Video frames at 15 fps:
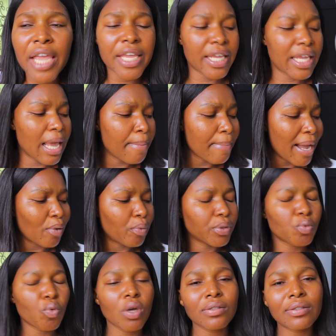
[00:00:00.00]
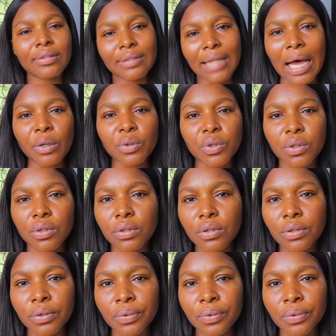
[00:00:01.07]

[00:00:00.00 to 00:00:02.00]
He came back with one stout.